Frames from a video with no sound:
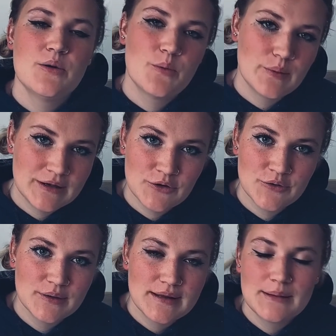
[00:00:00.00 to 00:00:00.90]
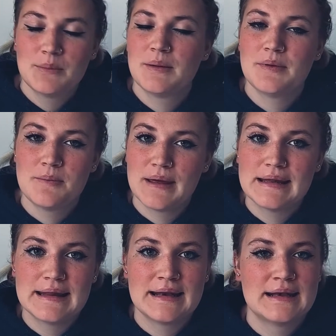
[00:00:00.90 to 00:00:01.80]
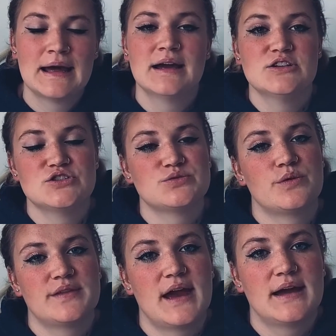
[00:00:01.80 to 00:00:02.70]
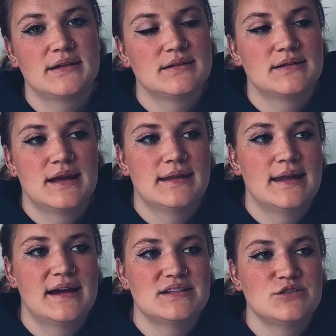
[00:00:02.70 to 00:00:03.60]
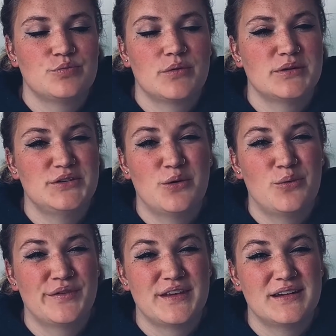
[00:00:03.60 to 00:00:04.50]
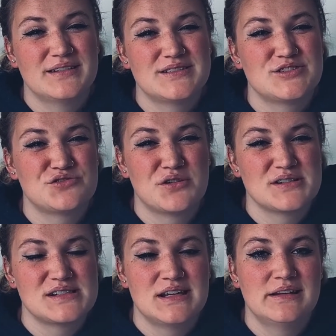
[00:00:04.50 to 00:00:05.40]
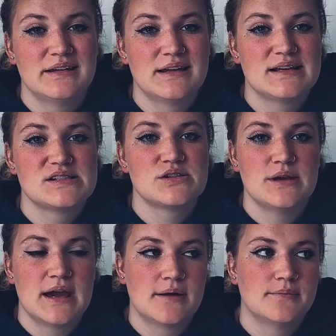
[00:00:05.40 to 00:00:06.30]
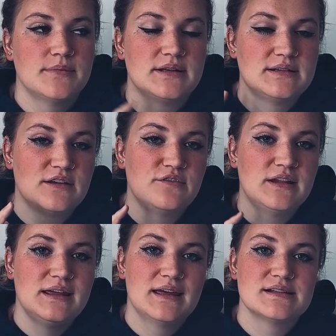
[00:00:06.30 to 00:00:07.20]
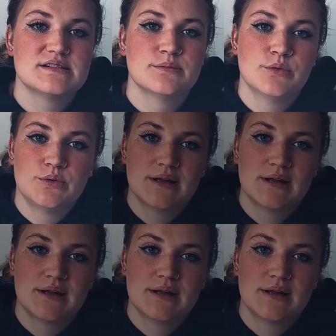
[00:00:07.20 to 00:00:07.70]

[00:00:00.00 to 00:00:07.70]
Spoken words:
when you're maybe in bed late at night, you just want that light. You probably don't want the strong ceiling light, so yeah, definitely get some mood